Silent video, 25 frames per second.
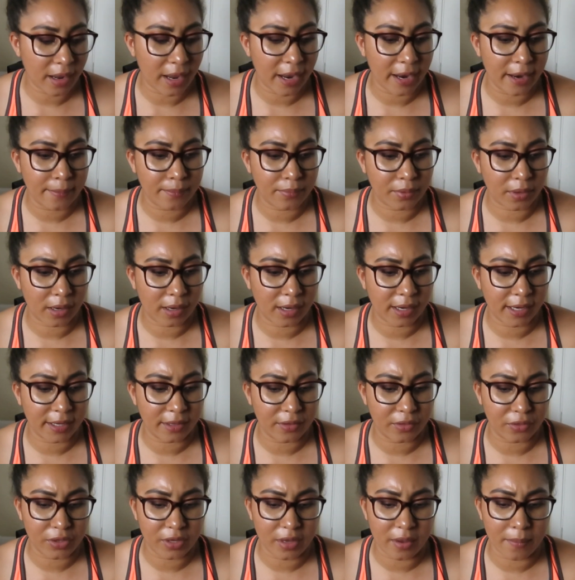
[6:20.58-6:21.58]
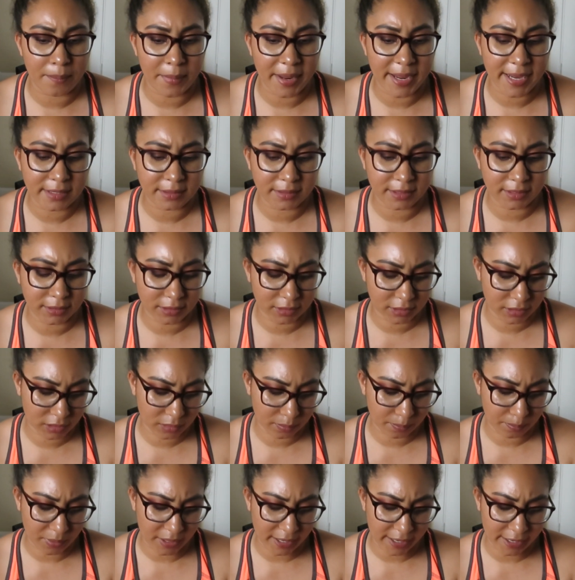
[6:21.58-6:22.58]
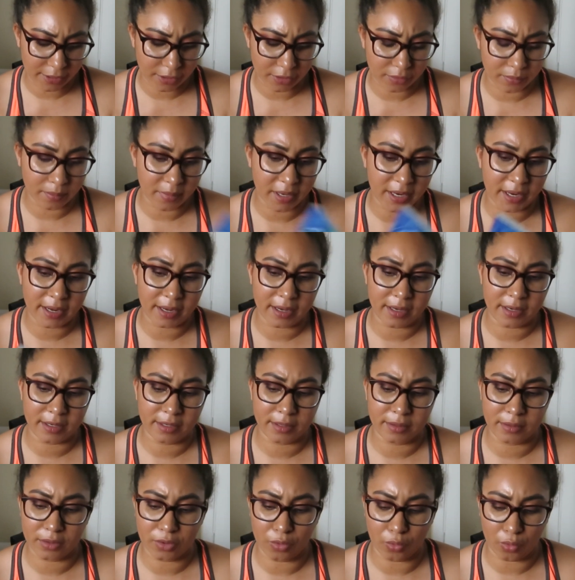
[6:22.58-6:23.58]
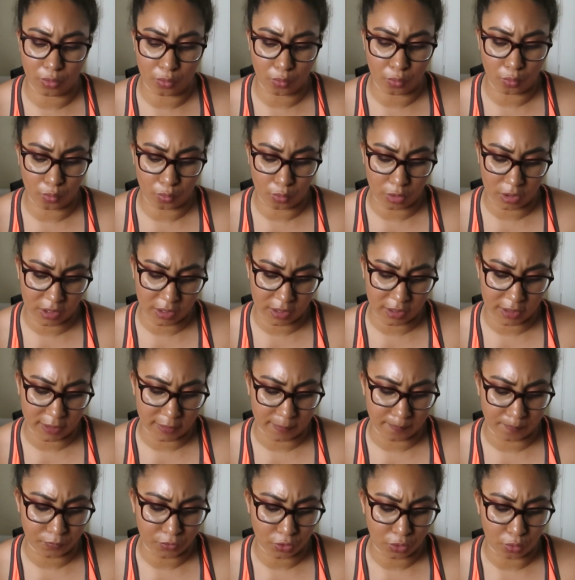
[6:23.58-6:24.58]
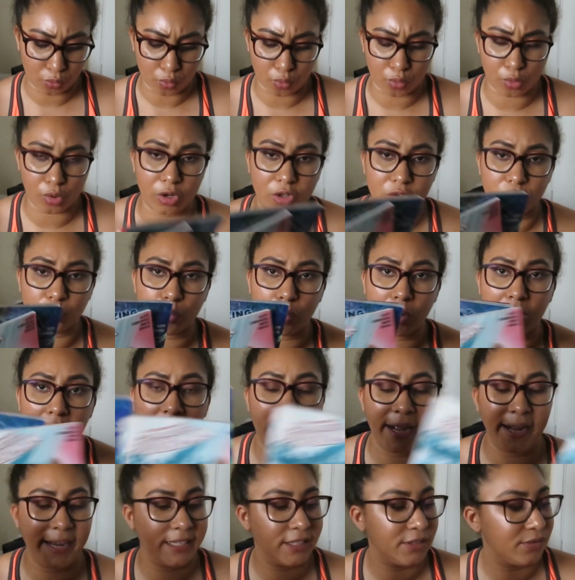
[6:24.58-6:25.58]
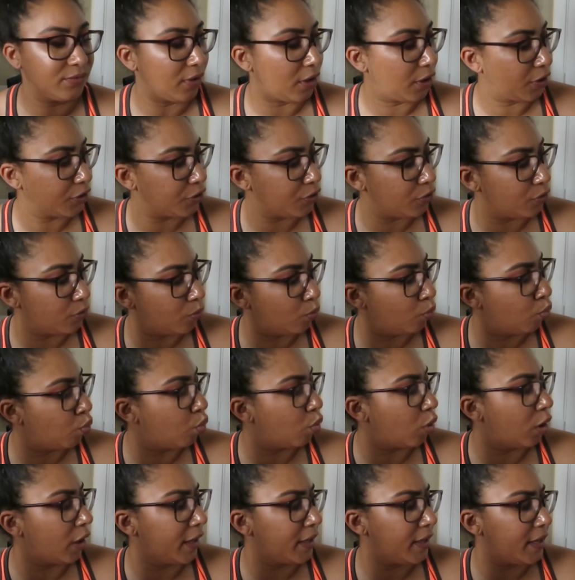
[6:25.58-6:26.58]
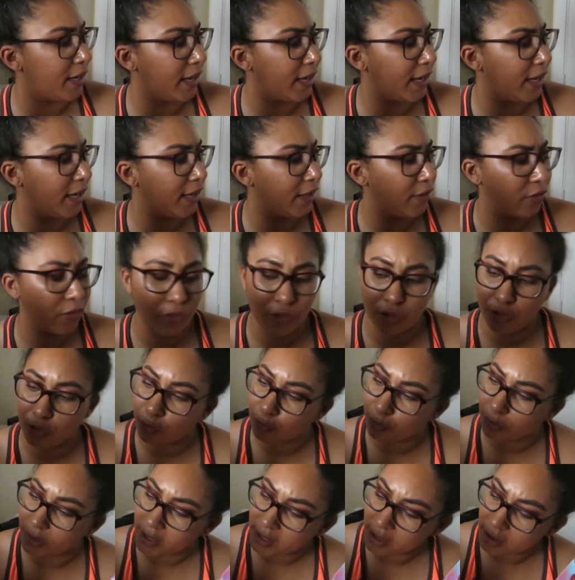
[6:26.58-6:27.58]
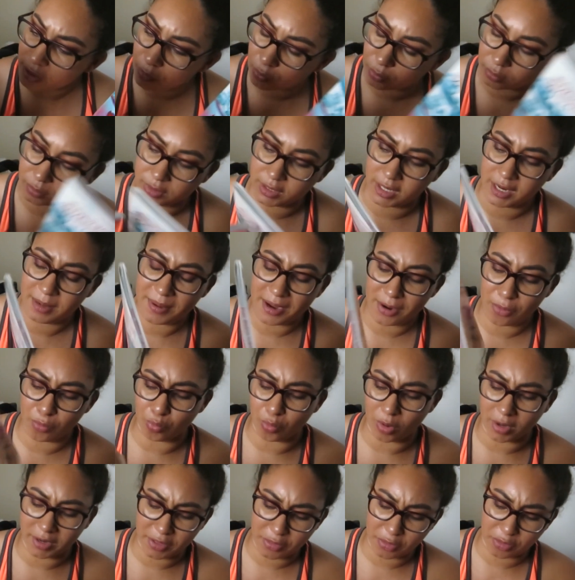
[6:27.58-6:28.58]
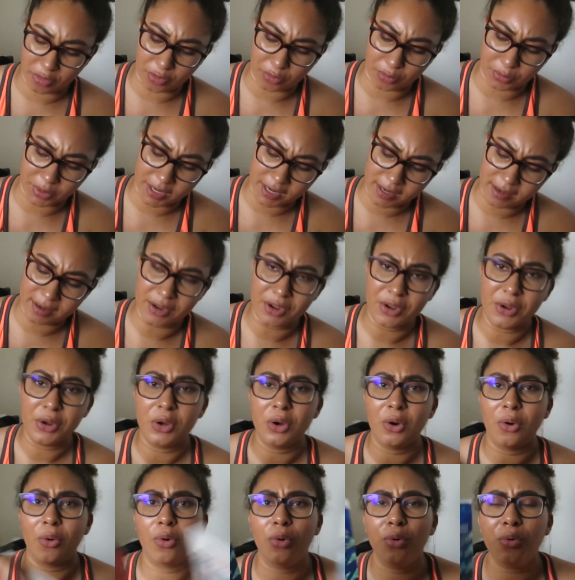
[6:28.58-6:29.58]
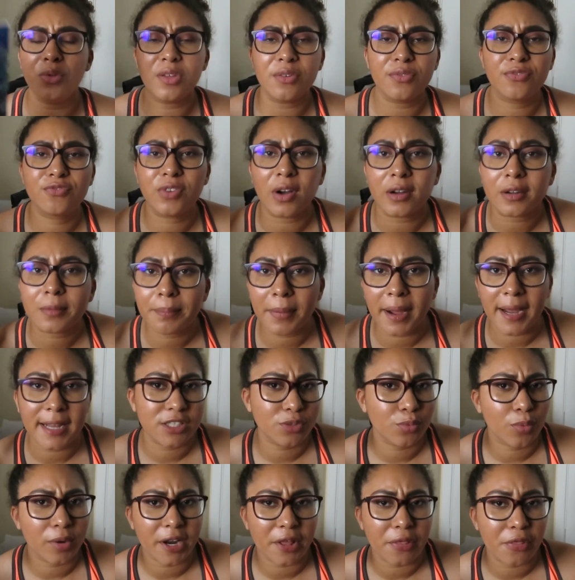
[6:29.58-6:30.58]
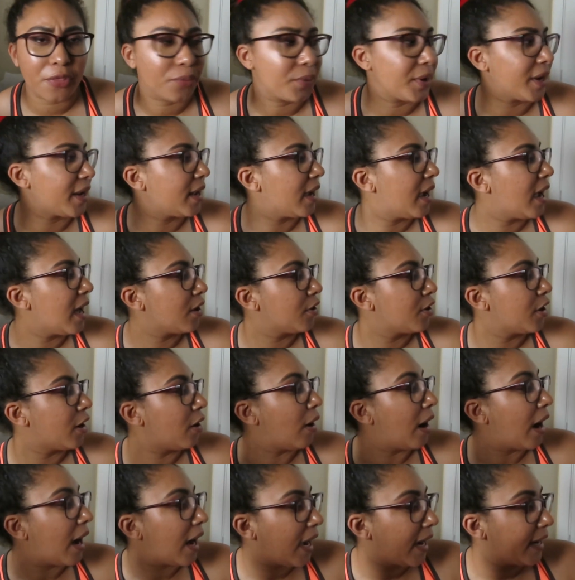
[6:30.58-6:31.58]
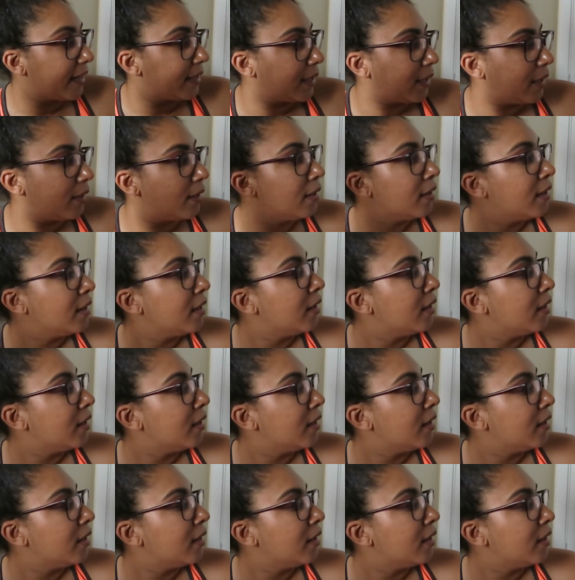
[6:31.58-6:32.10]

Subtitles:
I bought The Amazing Spider-Man Worldwide, Volume 1 and 3. Did I buy 1 and 3? Who the fuck buys 1 and 3? I don't know. I did.